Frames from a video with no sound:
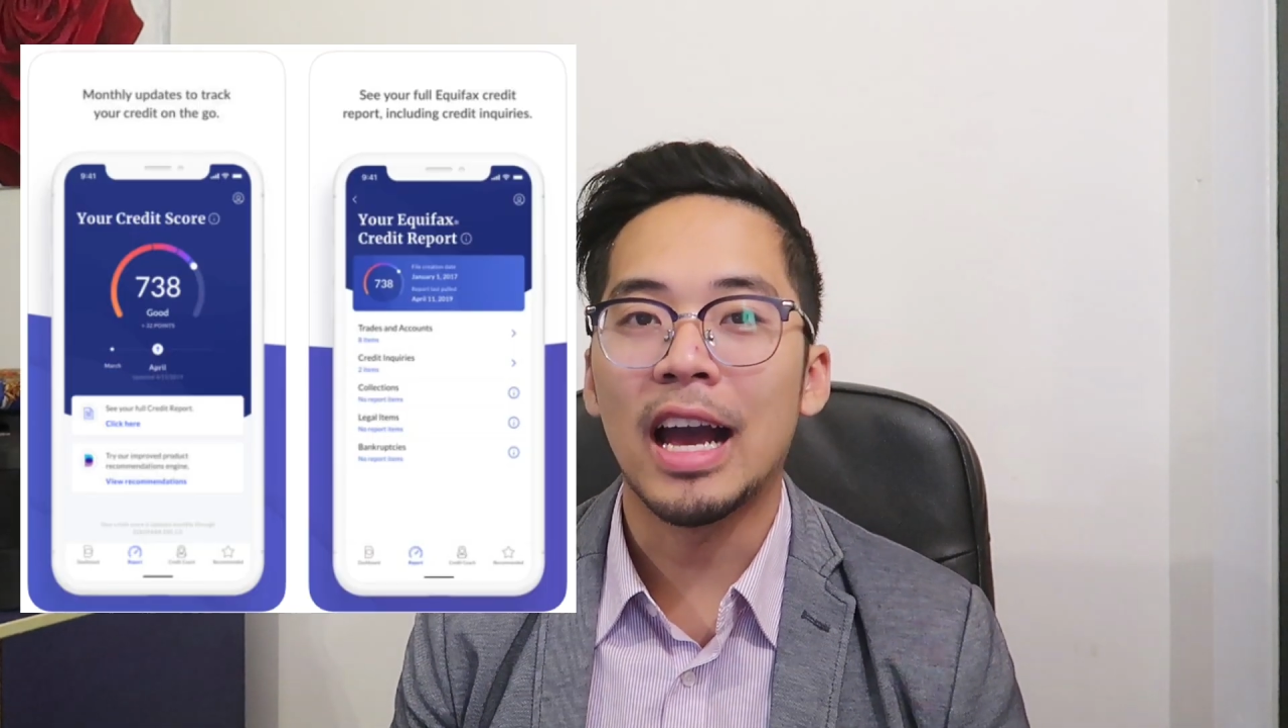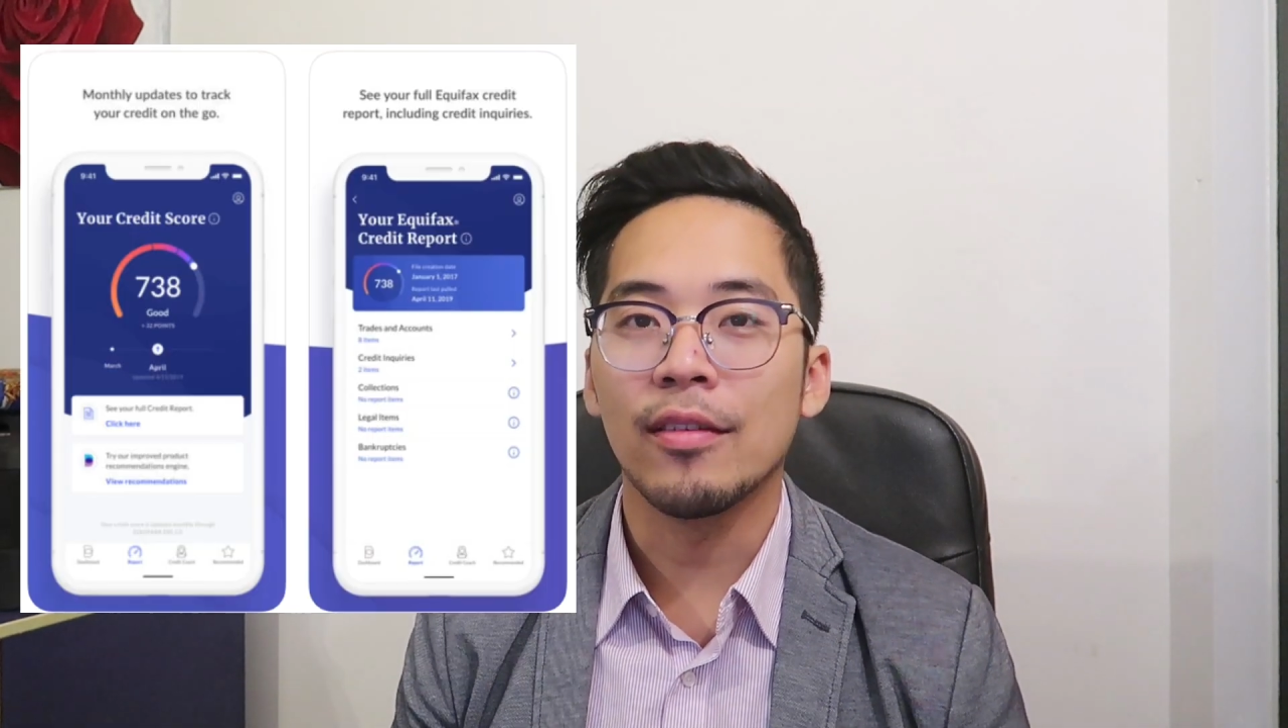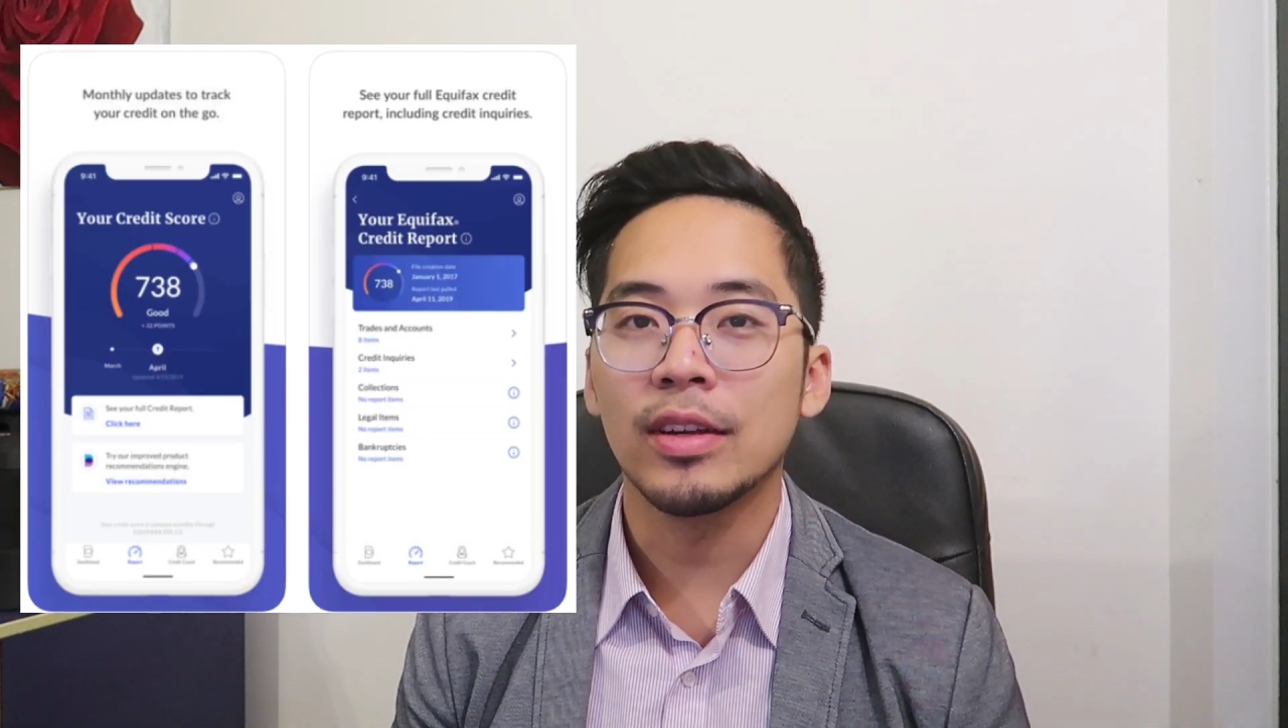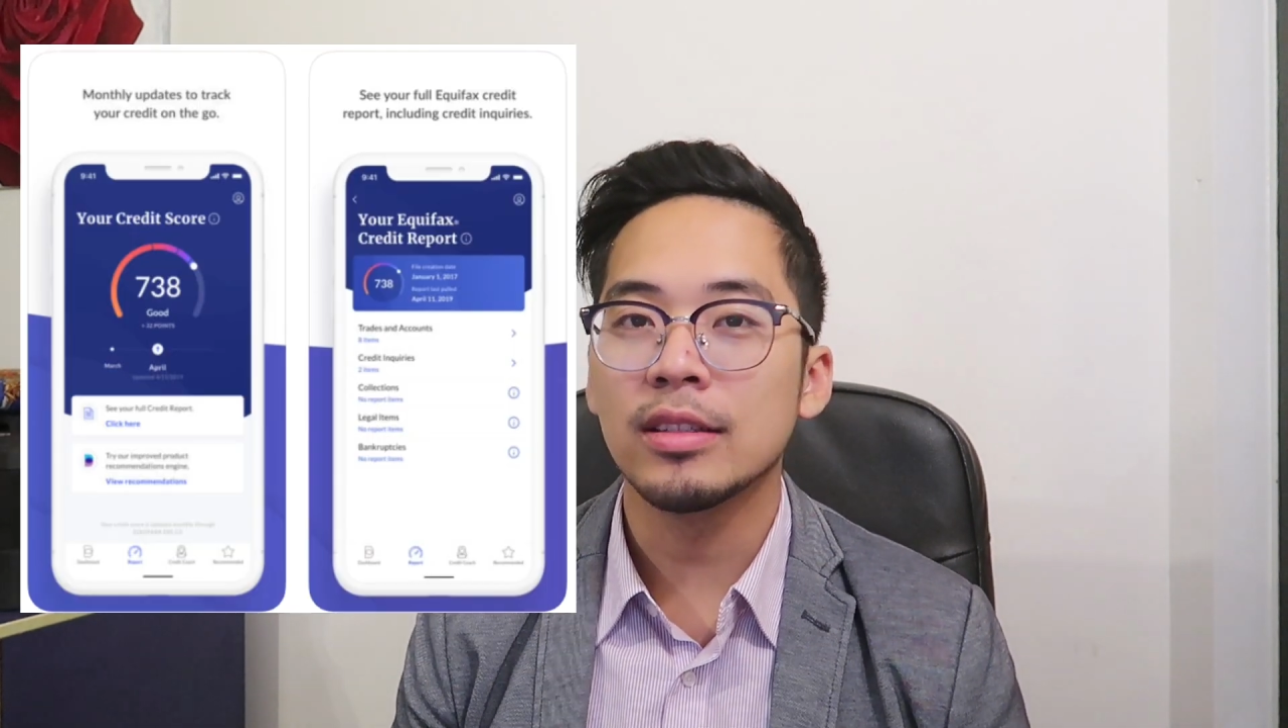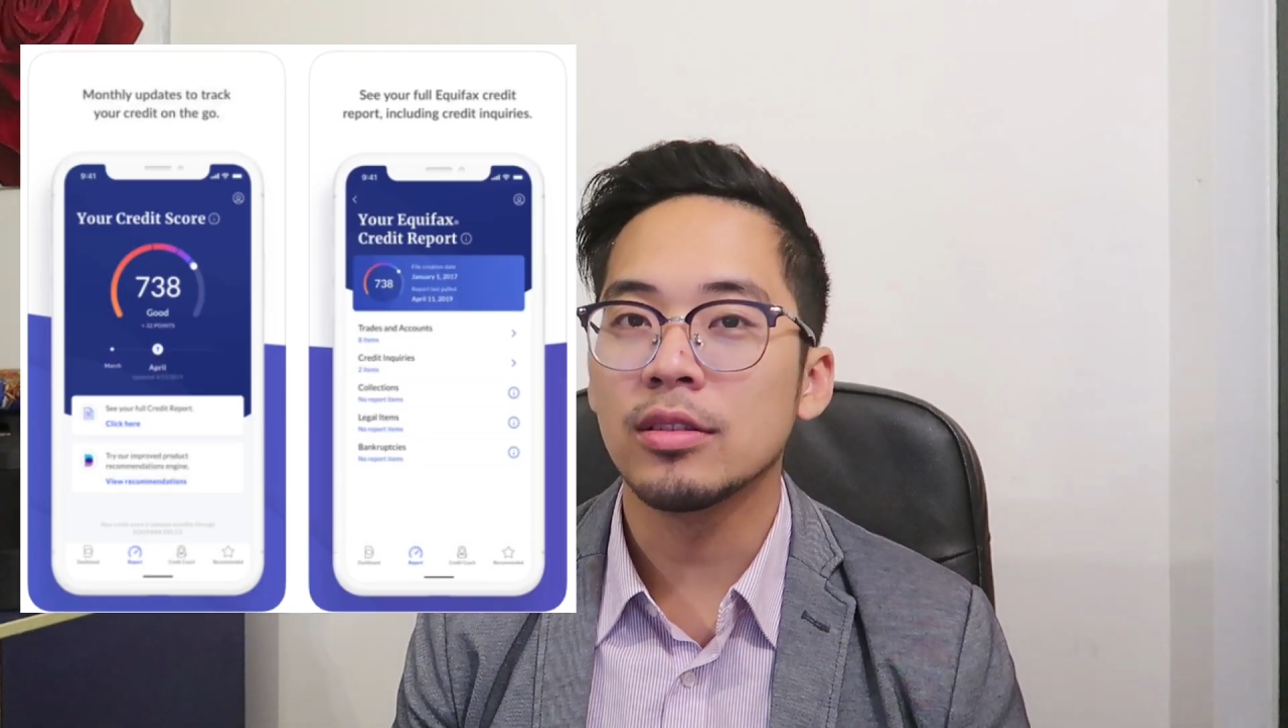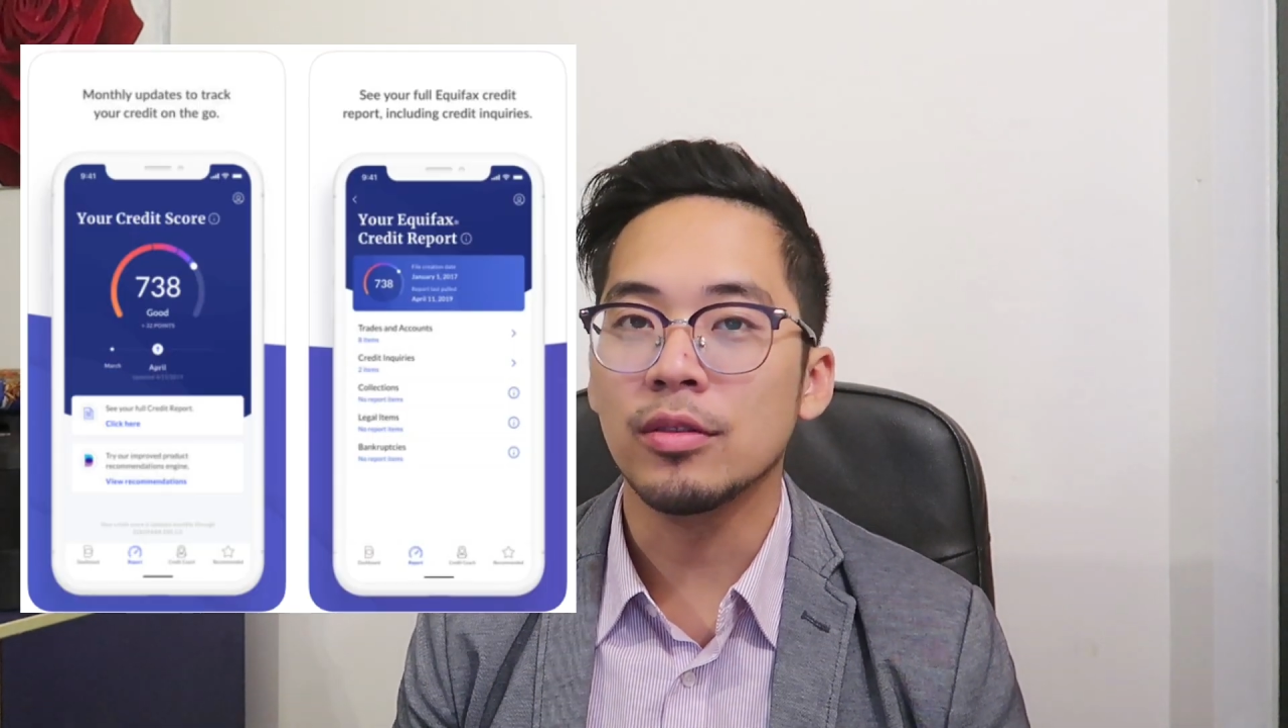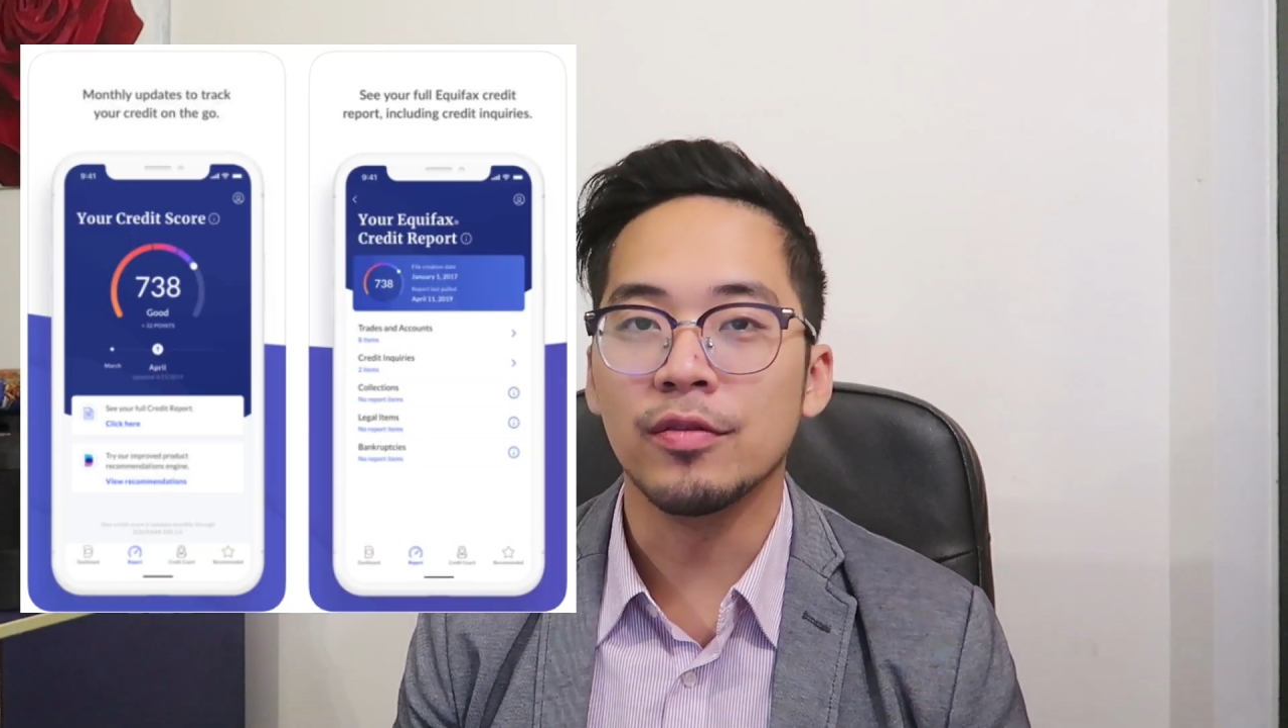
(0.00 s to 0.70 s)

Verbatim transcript: having to